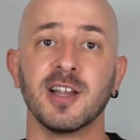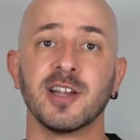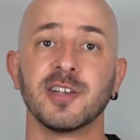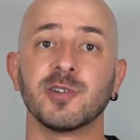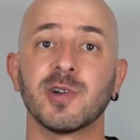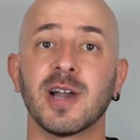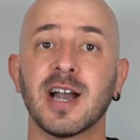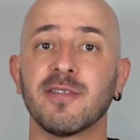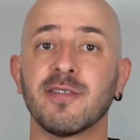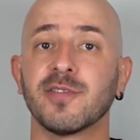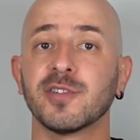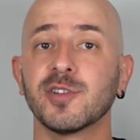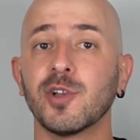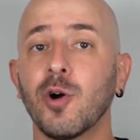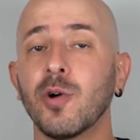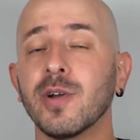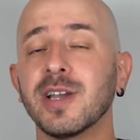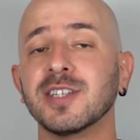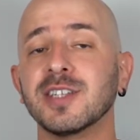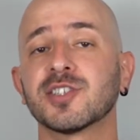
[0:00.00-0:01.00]
You have
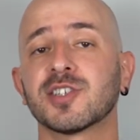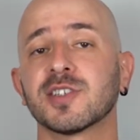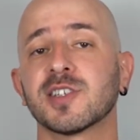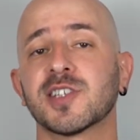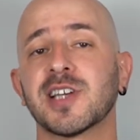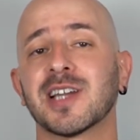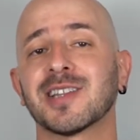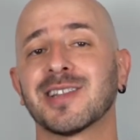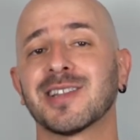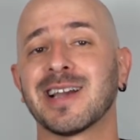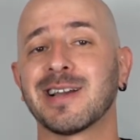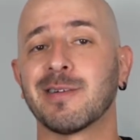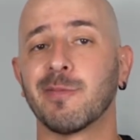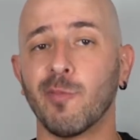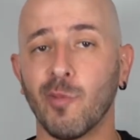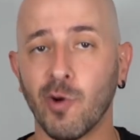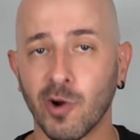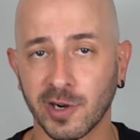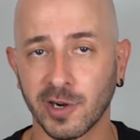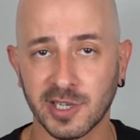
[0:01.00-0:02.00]
low interest debt like
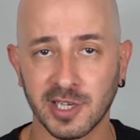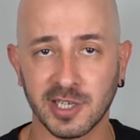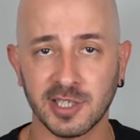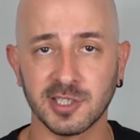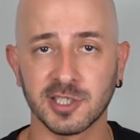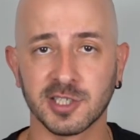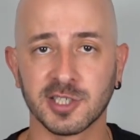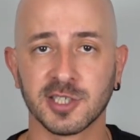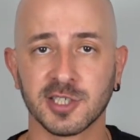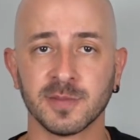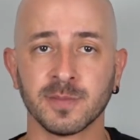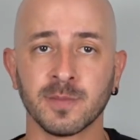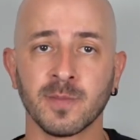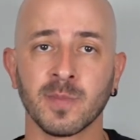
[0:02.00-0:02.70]
mortgage,